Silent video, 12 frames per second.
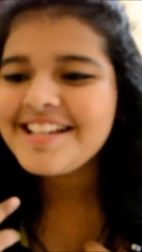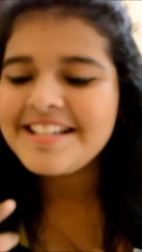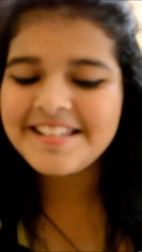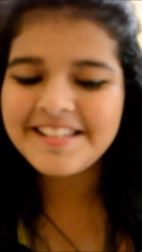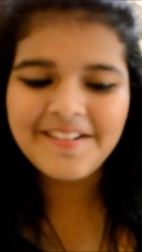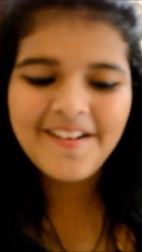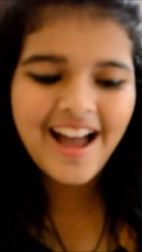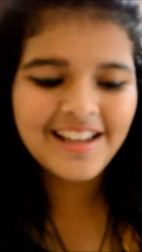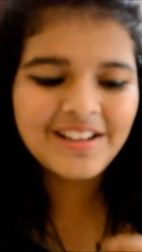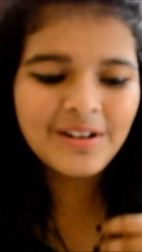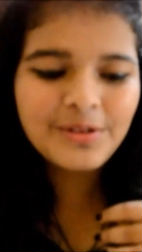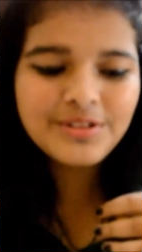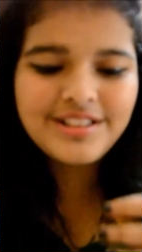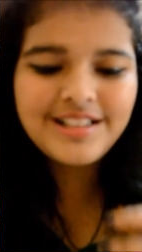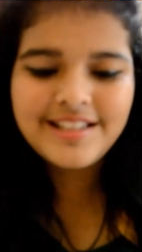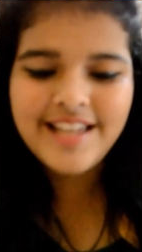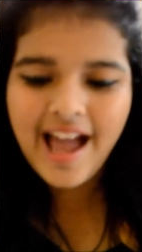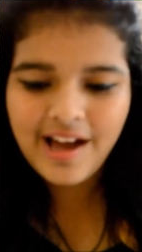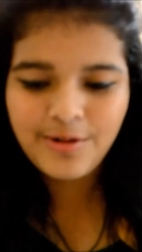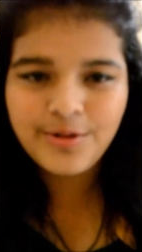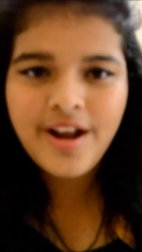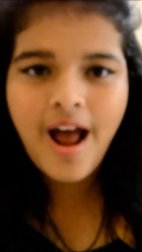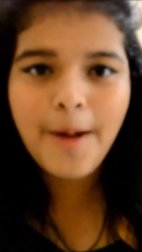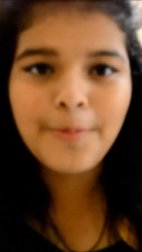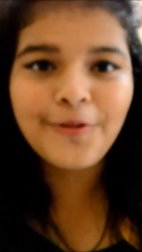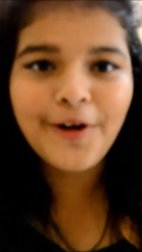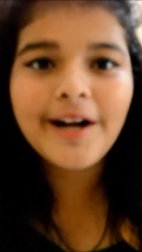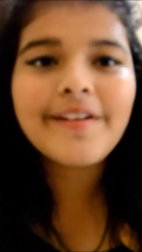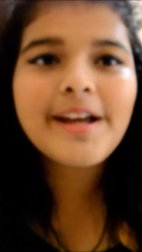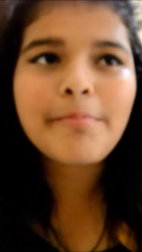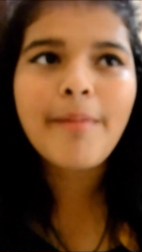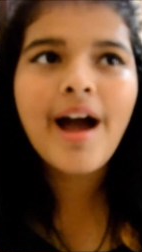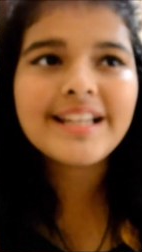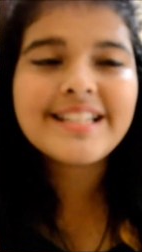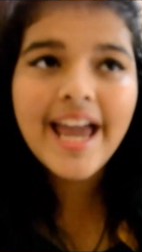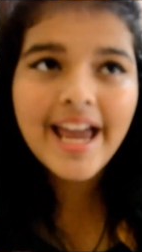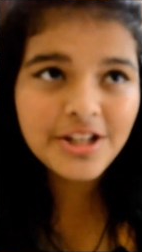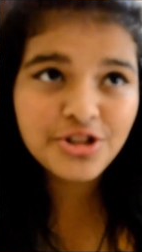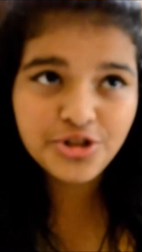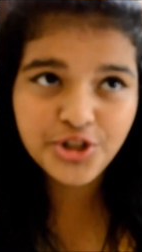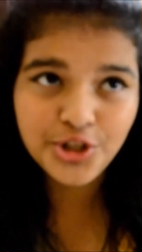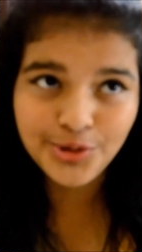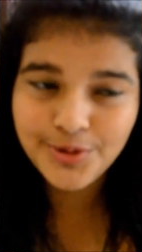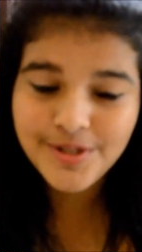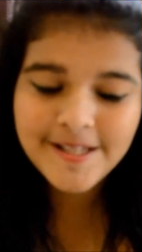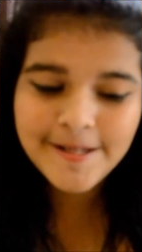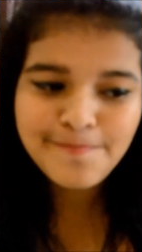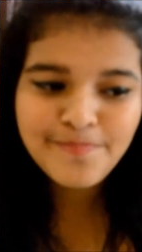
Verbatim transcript: So I go down, I'm wearing my tennis shoes,